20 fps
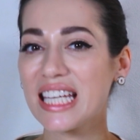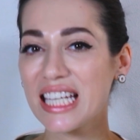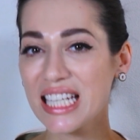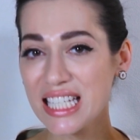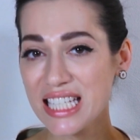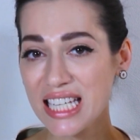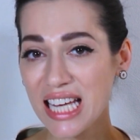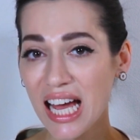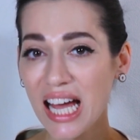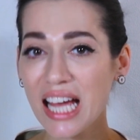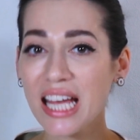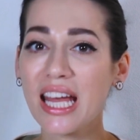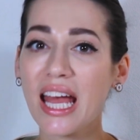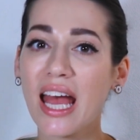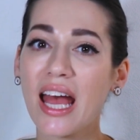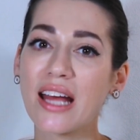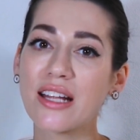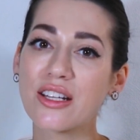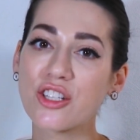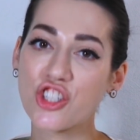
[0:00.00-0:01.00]
India
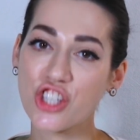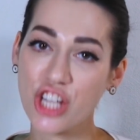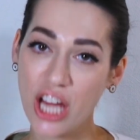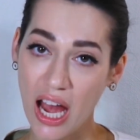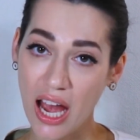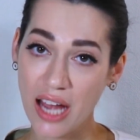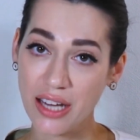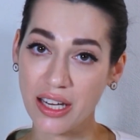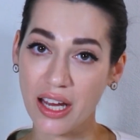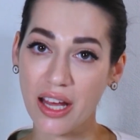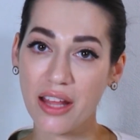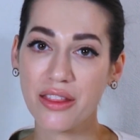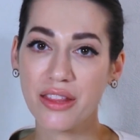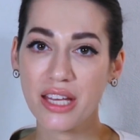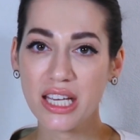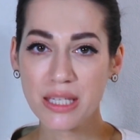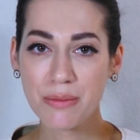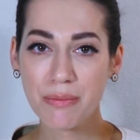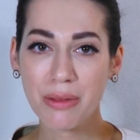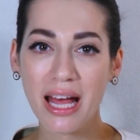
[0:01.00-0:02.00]
and China.
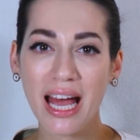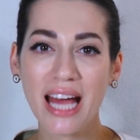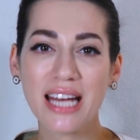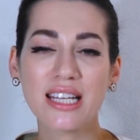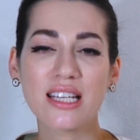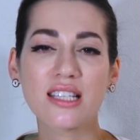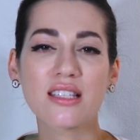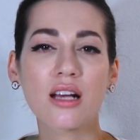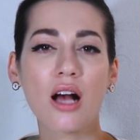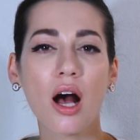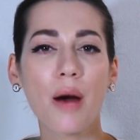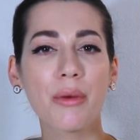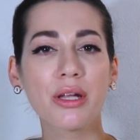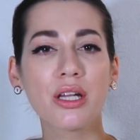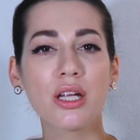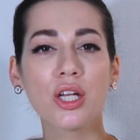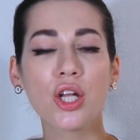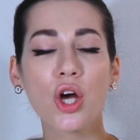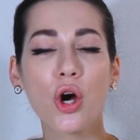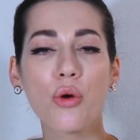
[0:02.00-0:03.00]
This plant is
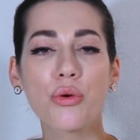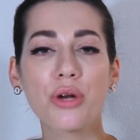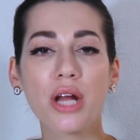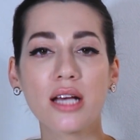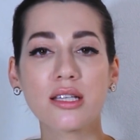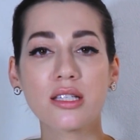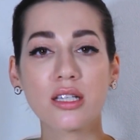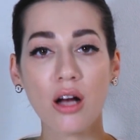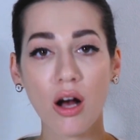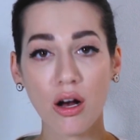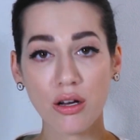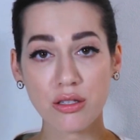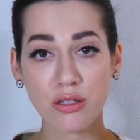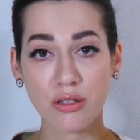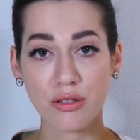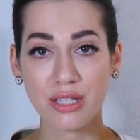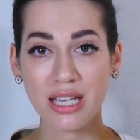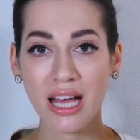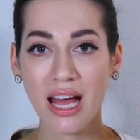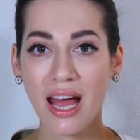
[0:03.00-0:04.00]
commonly known as
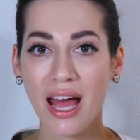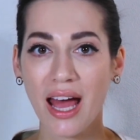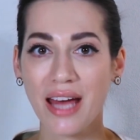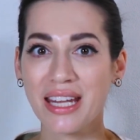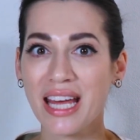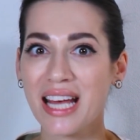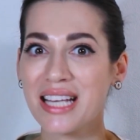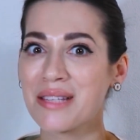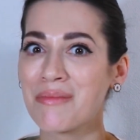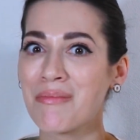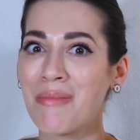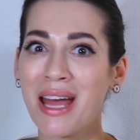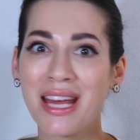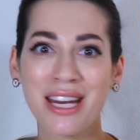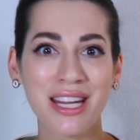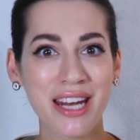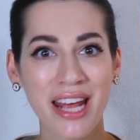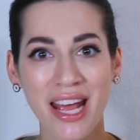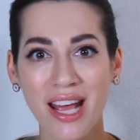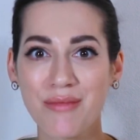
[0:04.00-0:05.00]
Costus and has
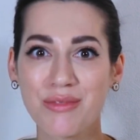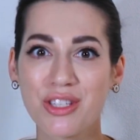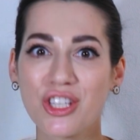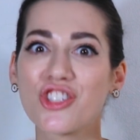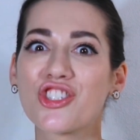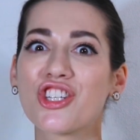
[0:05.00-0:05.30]
many names.